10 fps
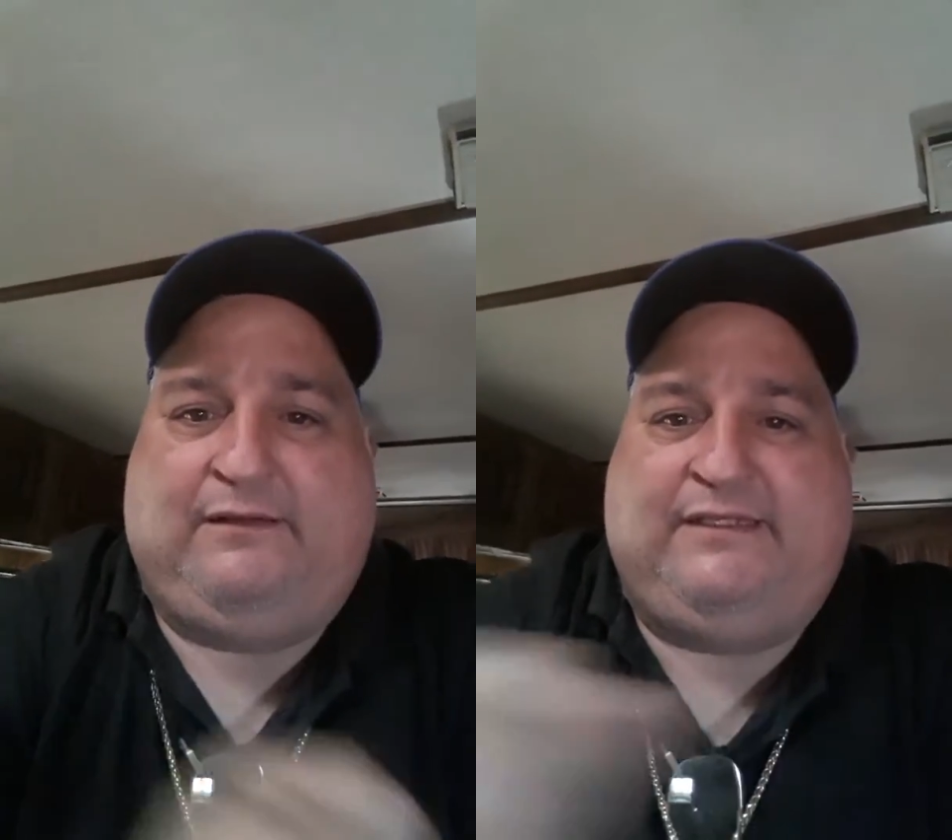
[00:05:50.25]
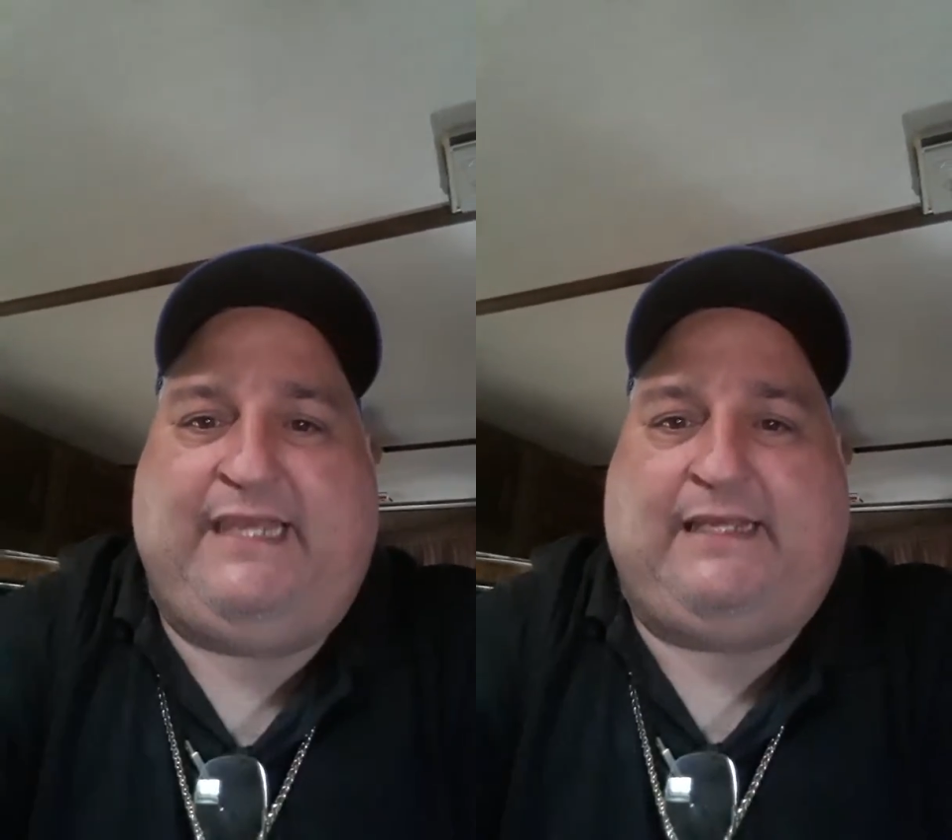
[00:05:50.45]

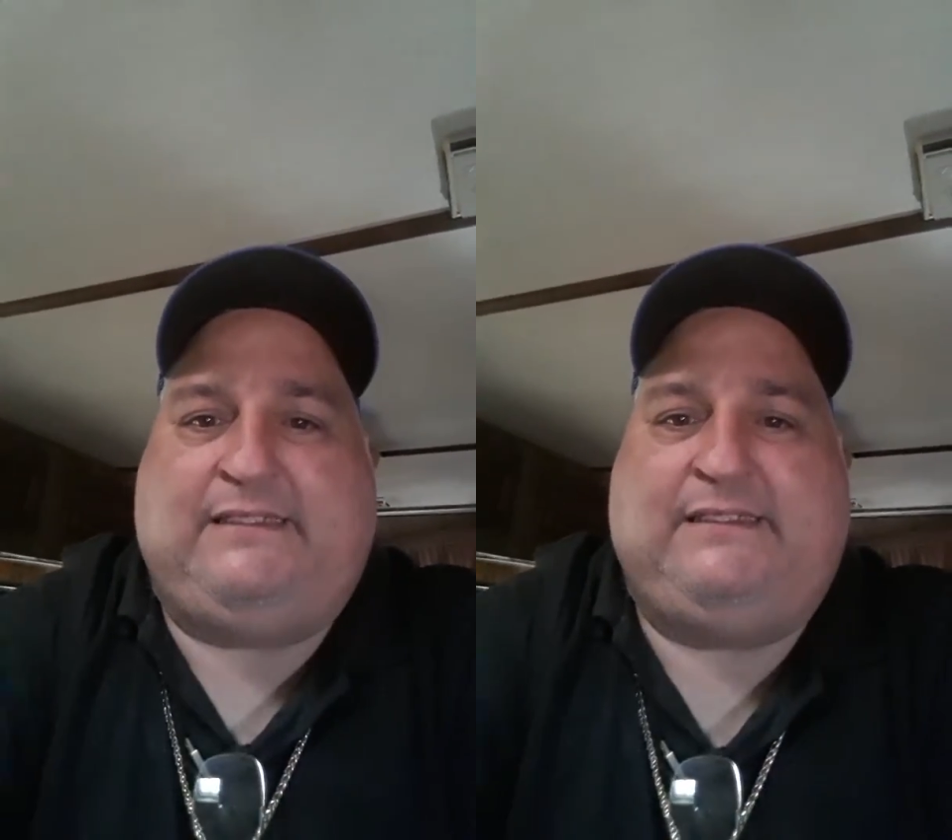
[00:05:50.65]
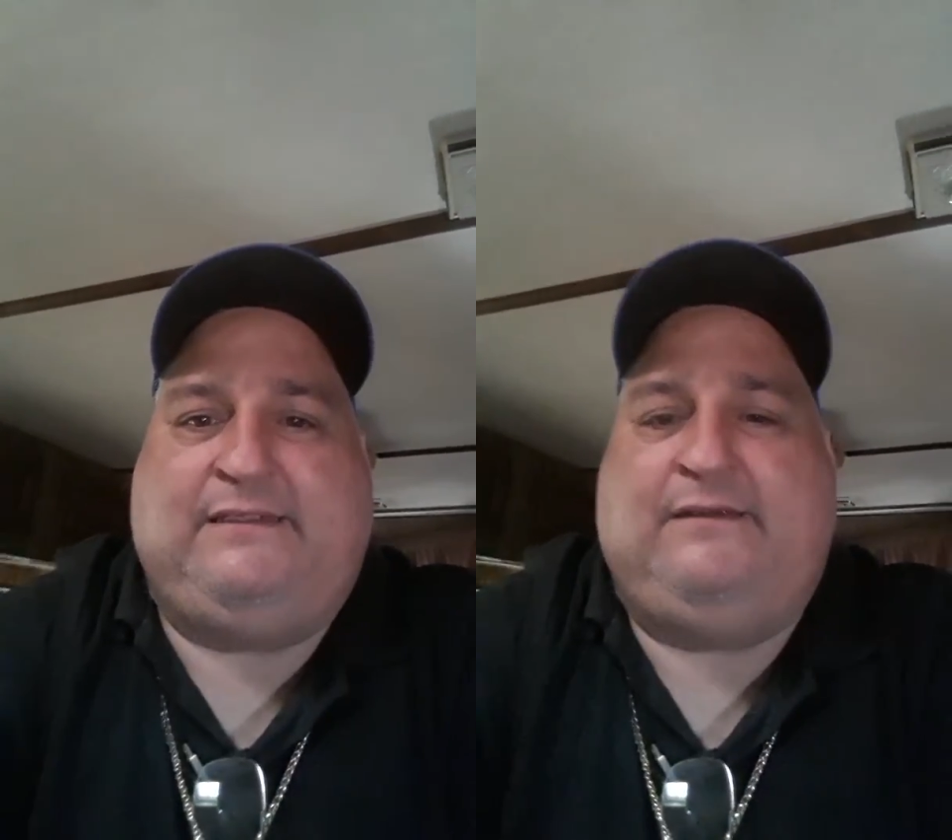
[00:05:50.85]

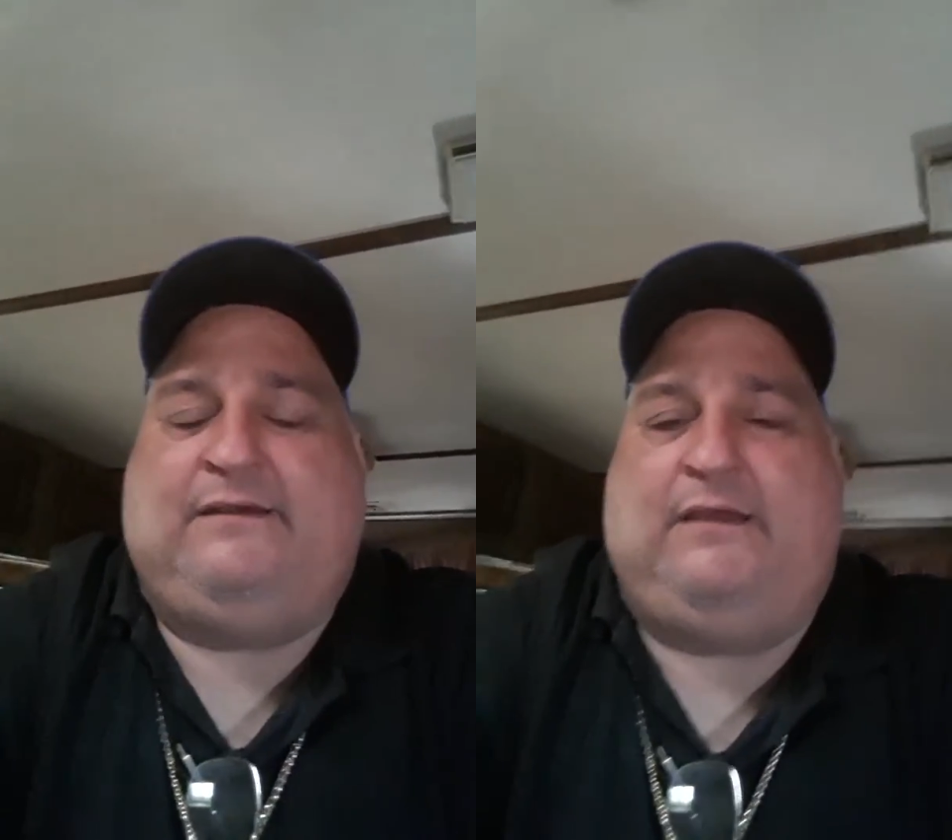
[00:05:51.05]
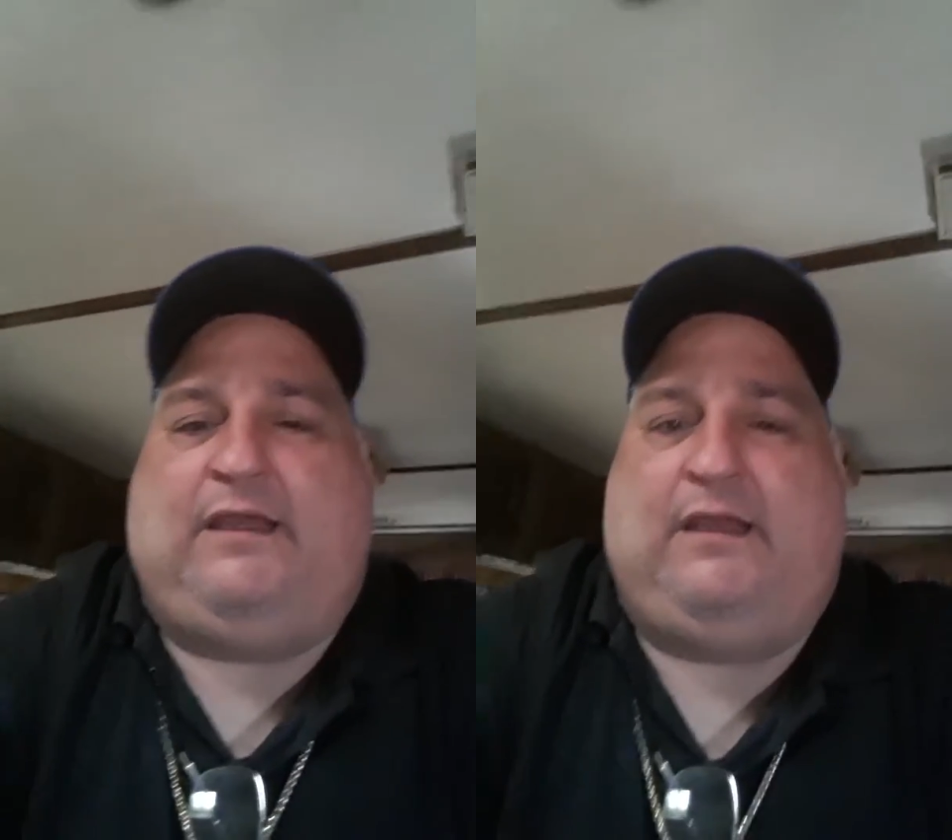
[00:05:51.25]
techs
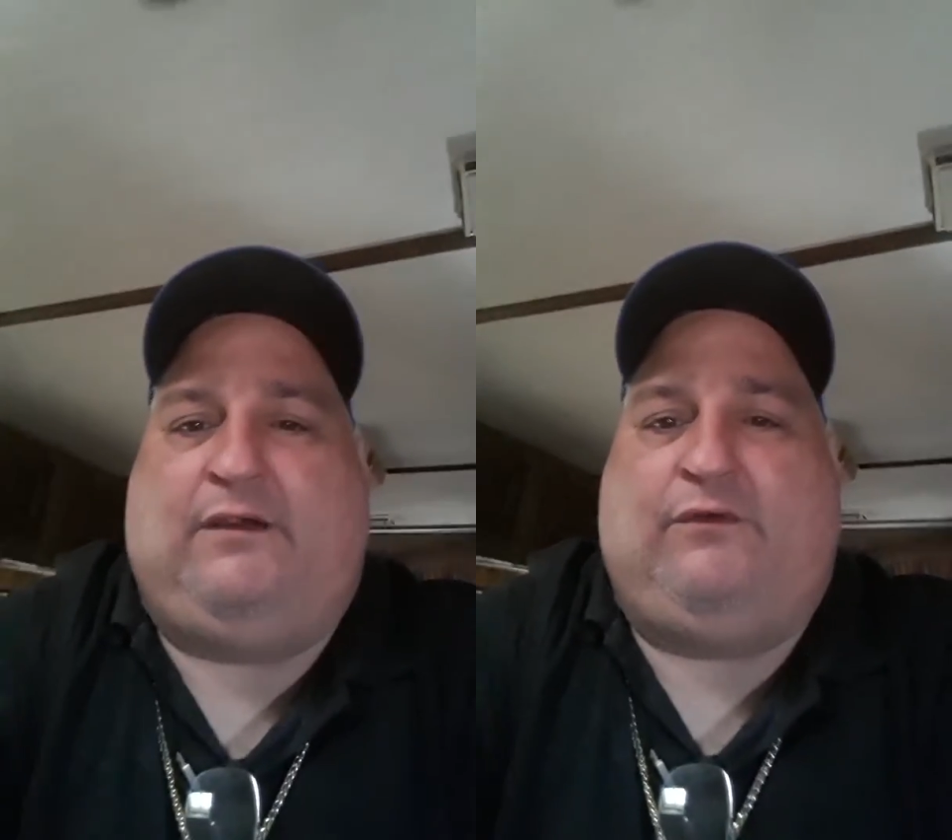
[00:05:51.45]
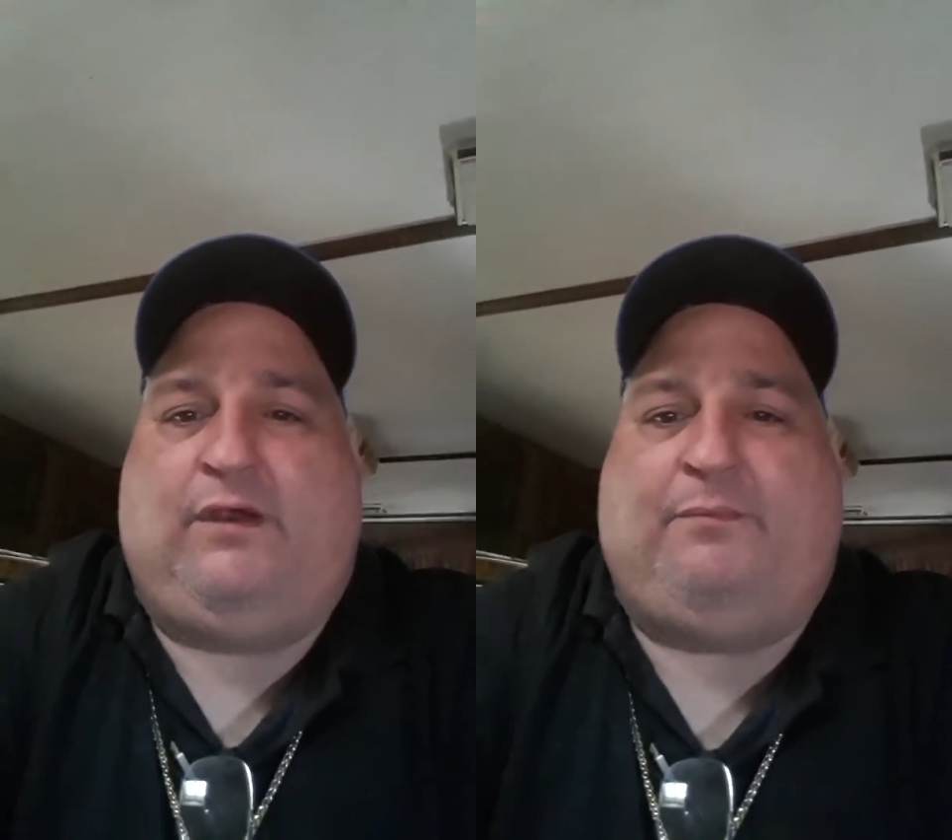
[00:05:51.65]

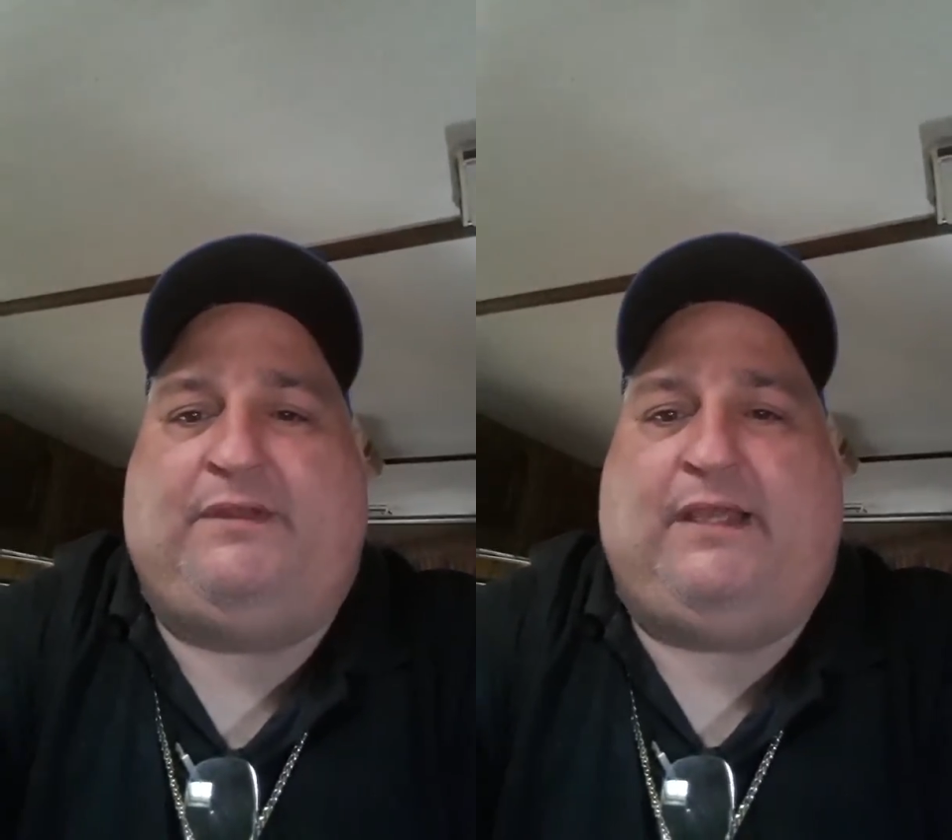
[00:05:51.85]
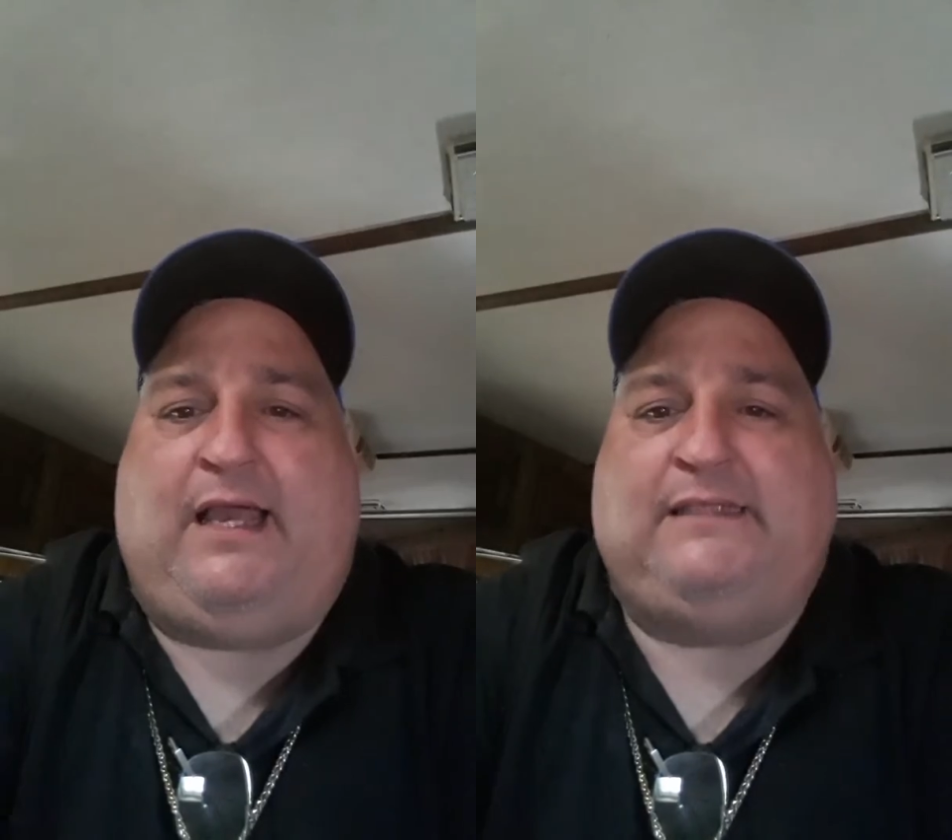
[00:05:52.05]
grew up
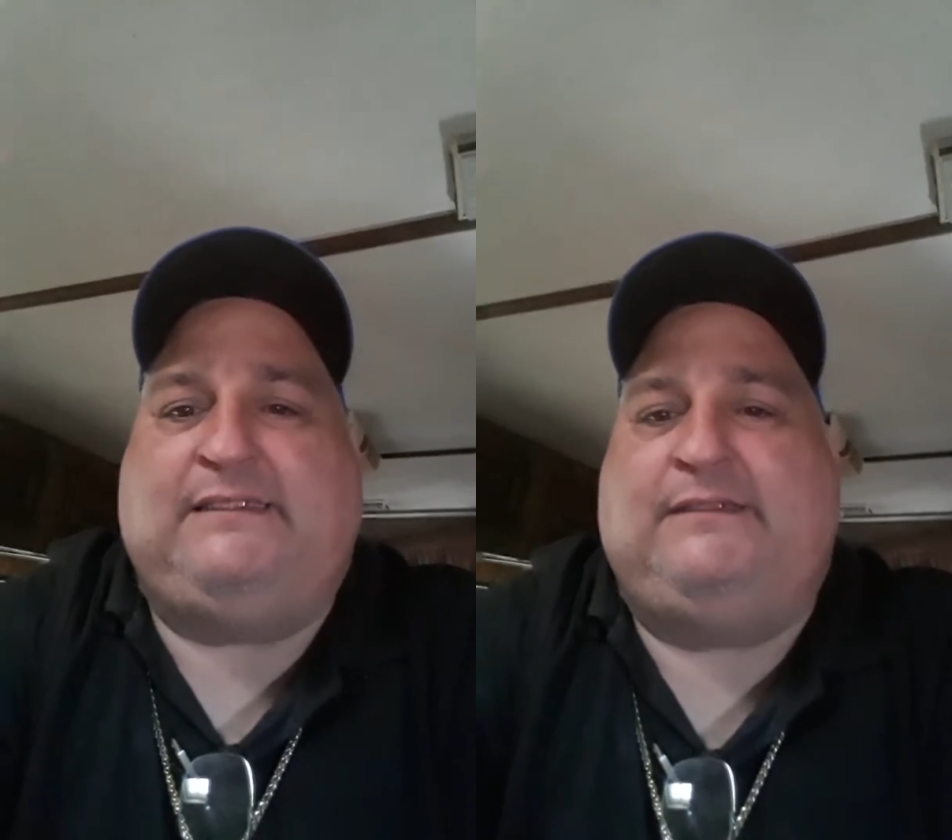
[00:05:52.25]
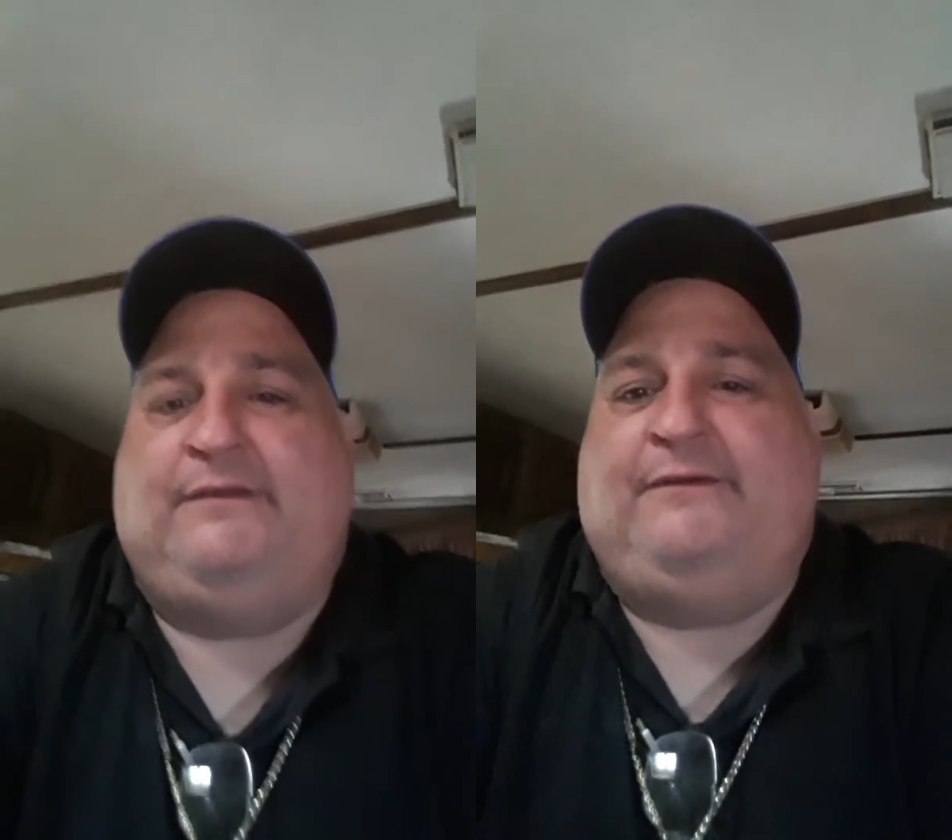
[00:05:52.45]
with DOS